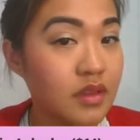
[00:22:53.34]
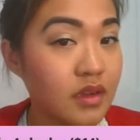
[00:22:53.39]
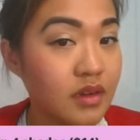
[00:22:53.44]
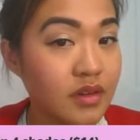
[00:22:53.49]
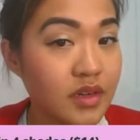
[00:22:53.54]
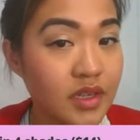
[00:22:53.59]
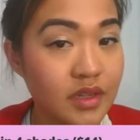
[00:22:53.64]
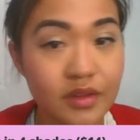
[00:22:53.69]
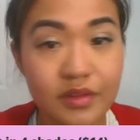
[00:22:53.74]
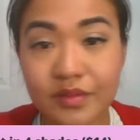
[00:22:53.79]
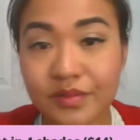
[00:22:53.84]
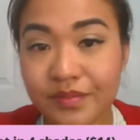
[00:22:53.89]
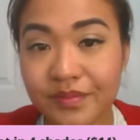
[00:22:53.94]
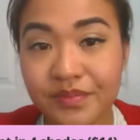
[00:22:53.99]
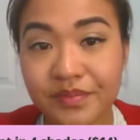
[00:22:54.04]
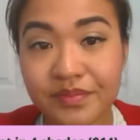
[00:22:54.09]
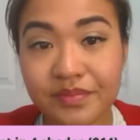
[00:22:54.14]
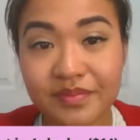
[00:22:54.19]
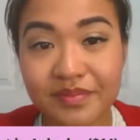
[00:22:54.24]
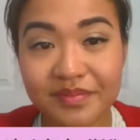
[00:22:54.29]
There we go.
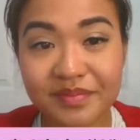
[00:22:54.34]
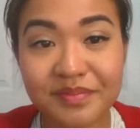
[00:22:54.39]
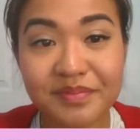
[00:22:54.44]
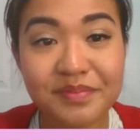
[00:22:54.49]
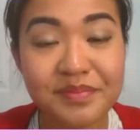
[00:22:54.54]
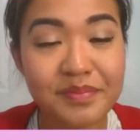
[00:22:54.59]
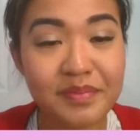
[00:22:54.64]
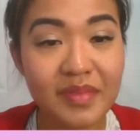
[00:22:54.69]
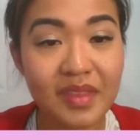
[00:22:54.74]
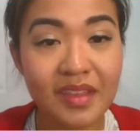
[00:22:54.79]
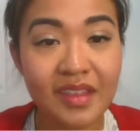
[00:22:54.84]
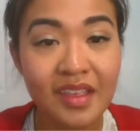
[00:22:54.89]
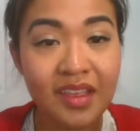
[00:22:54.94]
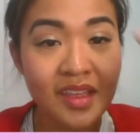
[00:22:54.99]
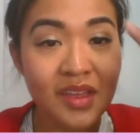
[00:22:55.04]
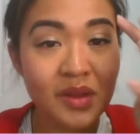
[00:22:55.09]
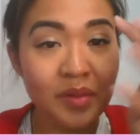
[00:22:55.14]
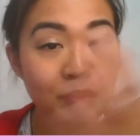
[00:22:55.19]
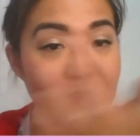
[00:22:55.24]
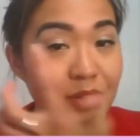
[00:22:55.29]

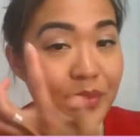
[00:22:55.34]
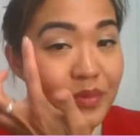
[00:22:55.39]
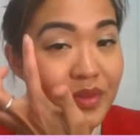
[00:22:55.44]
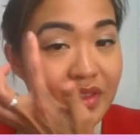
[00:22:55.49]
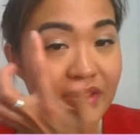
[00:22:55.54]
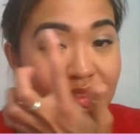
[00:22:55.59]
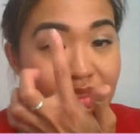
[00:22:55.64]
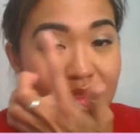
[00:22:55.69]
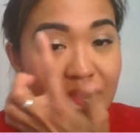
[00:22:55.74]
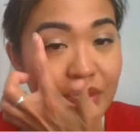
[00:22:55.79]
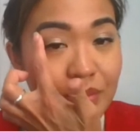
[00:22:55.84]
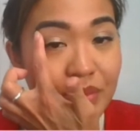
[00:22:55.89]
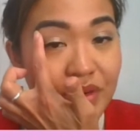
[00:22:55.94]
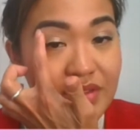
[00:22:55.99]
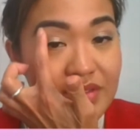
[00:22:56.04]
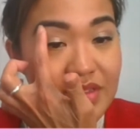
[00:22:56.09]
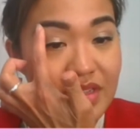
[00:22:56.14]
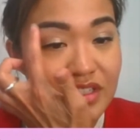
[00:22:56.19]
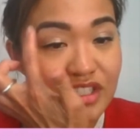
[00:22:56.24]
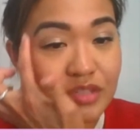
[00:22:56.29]
But with the
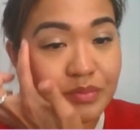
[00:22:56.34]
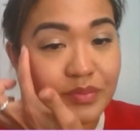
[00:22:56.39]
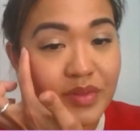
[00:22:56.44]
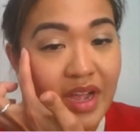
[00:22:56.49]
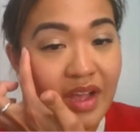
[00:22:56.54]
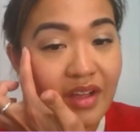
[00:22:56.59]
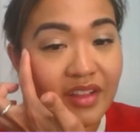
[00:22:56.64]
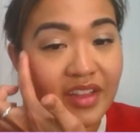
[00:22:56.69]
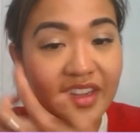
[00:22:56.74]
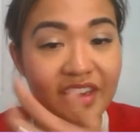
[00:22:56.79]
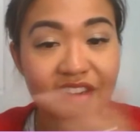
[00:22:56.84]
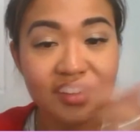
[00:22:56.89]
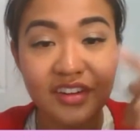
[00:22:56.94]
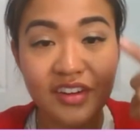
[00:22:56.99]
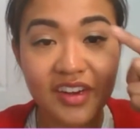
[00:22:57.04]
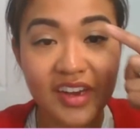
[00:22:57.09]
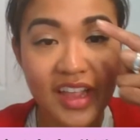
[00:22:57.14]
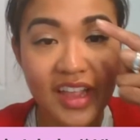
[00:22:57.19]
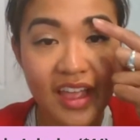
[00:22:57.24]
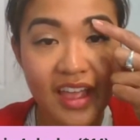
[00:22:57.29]
Precision brow
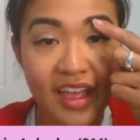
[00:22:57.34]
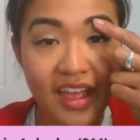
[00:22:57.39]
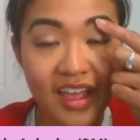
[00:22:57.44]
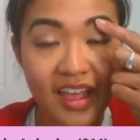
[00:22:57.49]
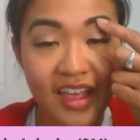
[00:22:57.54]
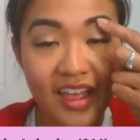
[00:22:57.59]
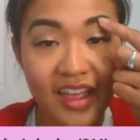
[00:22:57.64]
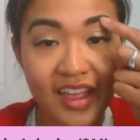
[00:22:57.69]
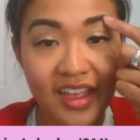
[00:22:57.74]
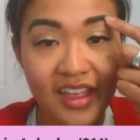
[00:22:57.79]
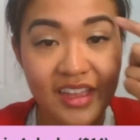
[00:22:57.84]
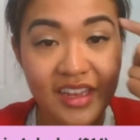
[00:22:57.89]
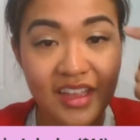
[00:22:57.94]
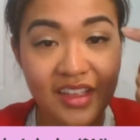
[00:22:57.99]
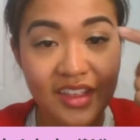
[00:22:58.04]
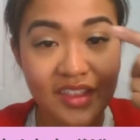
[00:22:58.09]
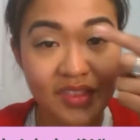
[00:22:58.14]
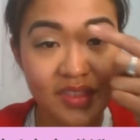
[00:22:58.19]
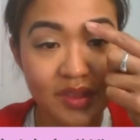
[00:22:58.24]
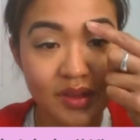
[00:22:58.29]
liner
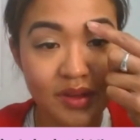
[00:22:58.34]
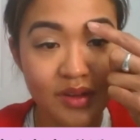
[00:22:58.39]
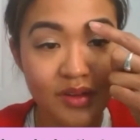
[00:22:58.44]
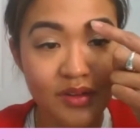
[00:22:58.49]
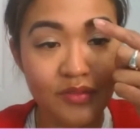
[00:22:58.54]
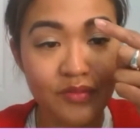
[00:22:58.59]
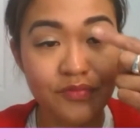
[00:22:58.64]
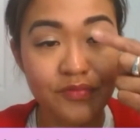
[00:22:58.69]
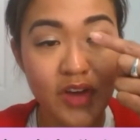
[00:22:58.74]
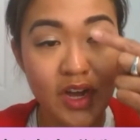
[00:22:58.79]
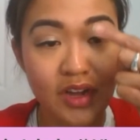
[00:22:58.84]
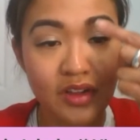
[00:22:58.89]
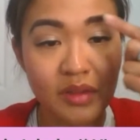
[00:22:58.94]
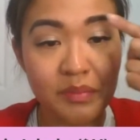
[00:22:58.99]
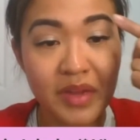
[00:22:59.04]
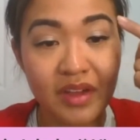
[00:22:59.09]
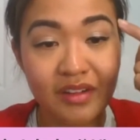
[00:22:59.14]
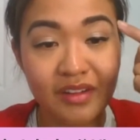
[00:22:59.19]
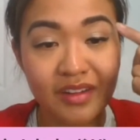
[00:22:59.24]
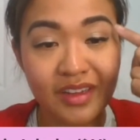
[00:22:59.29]
and the
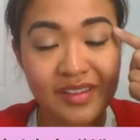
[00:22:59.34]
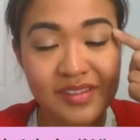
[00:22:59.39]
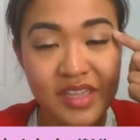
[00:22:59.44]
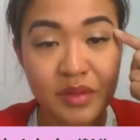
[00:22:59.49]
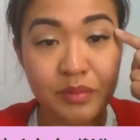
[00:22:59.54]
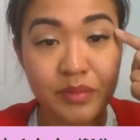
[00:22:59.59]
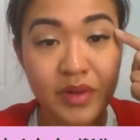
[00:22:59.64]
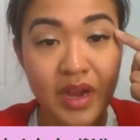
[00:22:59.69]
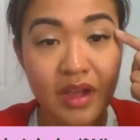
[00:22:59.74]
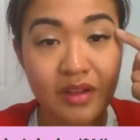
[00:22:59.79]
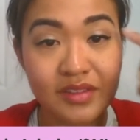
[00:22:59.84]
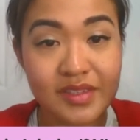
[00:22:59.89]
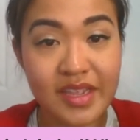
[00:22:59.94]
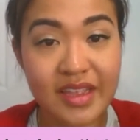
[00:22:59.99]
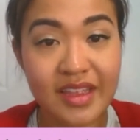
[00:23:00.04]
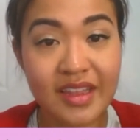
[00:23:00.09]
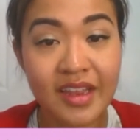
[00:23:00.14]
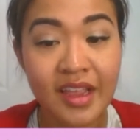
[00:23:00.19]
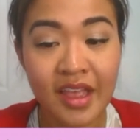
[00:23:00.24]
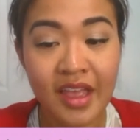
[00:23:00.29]
volumizing brow
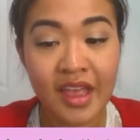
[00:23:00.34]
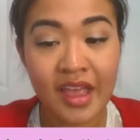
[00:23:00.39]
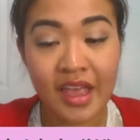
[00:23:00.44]
tint,